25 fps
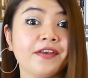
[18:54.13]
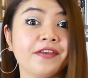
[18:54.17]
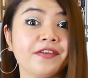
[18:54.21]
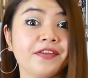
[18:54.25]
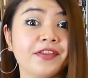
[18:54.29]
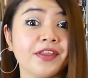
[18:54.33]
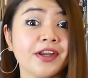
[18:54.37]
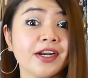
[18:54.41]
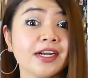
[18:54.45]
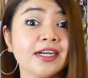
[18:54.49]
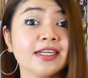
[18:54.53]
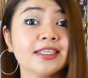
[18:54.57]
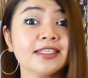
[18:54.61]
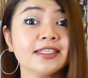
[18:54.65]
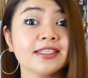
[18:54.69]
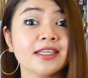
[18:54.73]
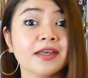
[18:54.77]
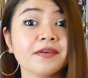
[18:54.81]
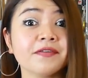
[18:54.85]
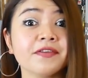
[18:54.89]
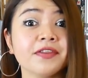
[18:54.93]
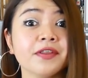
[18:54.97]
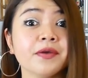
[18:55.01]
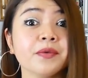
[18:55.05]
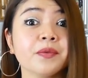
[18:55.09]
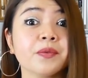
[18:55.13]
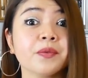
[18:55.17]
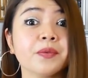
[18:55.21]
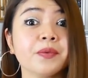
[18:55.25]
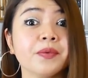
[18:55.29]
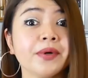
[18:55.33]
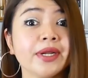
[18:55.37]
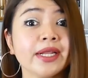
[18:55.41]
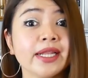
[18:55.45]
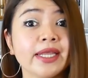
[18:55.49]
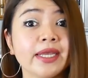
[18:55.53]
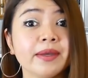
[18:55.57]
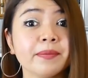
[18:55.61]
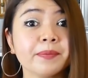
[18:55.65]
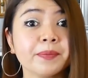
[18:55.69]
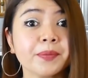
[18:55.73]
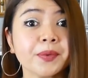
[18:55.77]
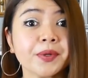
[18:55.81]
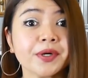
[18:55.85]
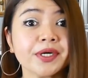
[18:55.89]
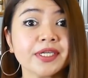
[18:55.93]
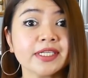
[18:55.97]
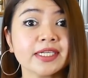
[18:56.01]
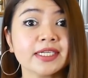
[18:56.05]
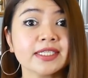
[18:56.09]
there is something really
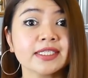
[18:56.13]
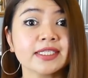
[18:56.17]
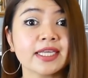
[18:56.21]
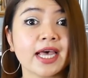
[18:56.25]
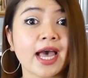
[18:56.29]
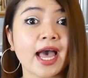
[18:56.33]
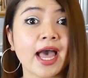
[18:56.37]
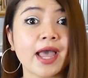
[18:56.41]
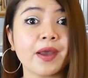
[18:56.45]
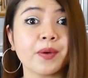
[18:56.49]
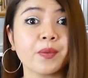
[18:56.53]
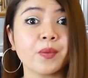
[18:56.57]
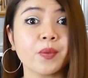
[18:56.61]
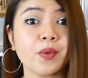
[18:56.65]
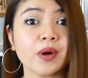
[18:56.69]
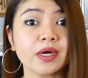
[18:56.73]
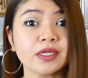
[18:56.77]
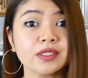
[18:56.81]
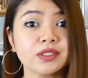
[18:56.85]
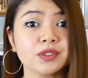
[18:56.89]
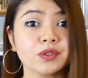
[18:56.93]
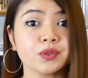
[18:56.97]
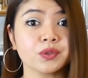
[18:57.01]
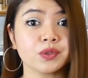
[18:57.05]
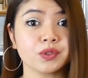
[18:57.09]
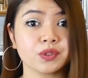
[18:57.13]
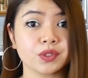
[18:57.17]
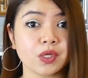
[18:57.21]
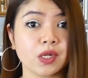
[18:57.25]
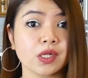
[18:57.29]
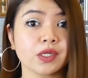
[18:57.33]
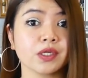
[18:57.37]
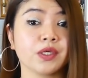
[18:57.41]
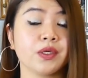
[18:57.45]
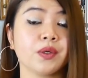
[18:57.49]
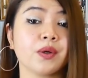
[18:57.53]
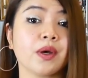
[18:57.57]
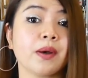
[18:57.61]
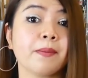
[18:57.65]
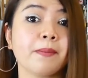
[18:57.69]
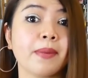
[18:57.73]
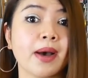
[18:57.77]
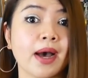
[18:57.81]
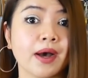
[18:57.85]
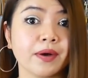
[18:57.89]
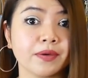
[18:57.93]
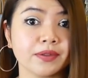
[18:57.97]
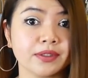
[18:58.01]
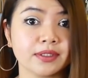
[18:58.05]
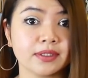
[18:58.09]
important I want to talk to you
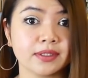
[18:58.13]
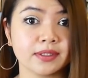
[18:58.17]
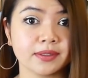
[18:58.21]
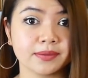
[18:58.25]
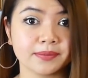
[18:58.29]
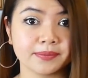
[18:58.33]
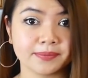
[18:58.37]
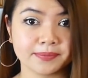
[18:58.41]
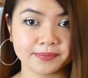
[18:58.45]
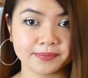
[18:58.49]
about.